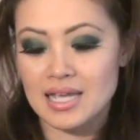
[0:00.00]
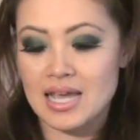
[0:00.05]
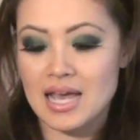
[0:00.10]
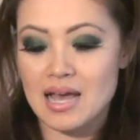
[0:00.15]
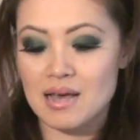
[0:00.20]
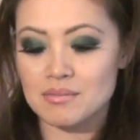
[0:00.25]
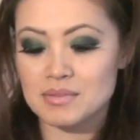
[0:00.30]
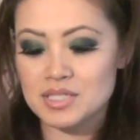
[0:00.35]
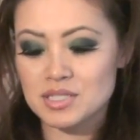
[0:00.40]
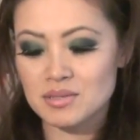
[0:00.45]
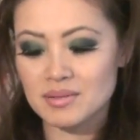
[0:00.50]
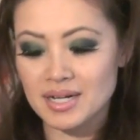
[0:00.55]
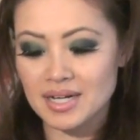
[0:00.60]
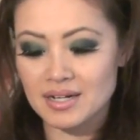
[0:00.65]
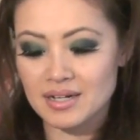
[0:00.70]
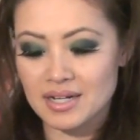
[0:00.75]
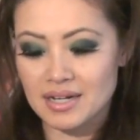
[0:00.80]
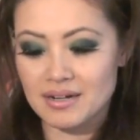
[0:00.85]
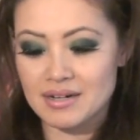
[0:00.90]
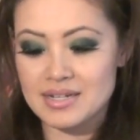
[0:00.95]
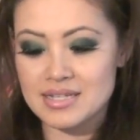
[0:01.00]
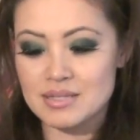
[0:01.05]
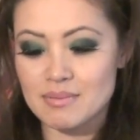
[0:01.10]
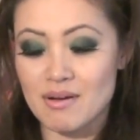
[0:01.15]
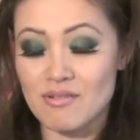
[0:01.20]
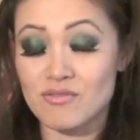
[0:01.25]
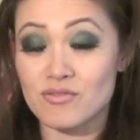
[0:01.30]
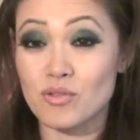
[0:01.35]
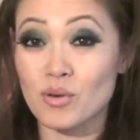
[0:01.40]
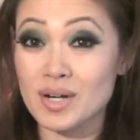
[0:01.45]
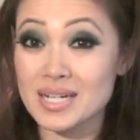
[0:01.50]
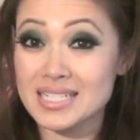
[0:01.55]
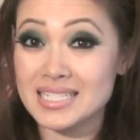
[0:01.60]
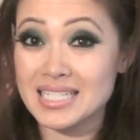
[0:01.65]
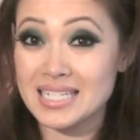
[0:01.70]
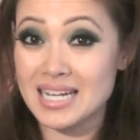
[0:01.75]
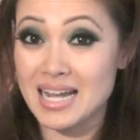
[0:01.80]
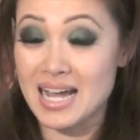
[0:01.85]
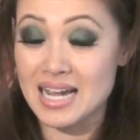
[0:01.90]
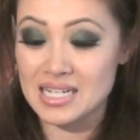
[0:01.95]
And um, this one right here carries about
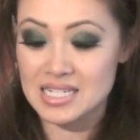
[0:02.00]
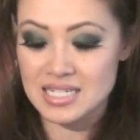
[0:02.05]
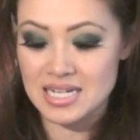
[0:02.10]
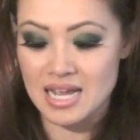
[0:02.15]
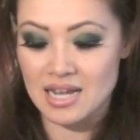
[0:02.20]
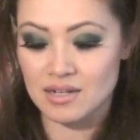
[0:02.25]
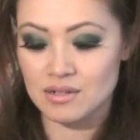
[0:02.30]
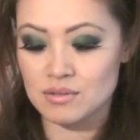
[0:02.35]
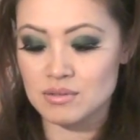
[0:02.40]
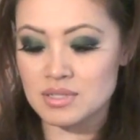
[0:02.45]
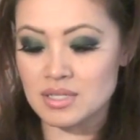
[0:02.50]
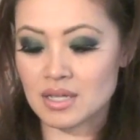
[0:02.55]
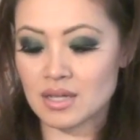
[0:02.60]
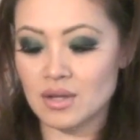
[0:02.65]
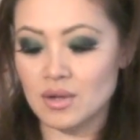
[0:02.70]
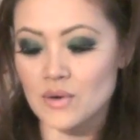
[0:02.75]
14 eyeshadows